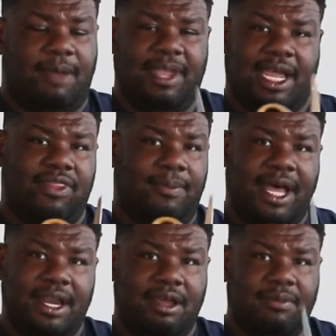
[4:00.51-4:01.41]
coming out the
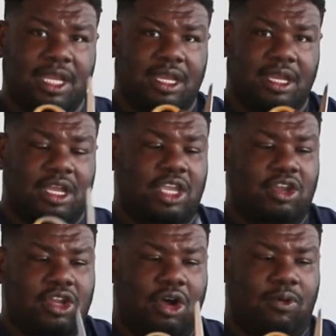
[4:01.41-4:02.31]
bottom, and
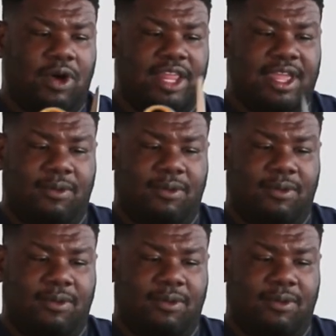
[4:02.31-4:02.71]
you don't want